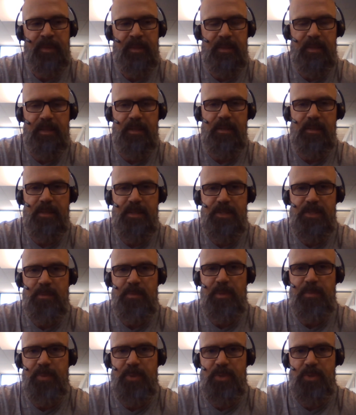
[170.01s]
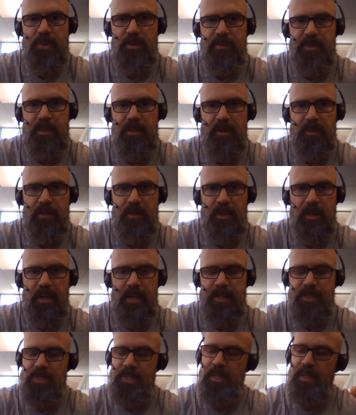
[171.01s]
that it needs to be preserved at all
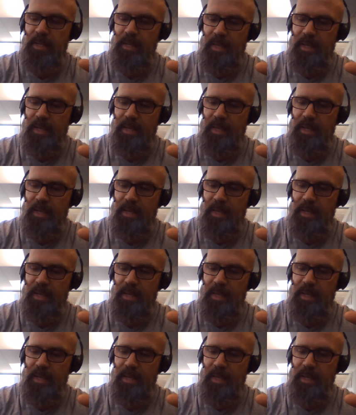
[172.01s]
costs,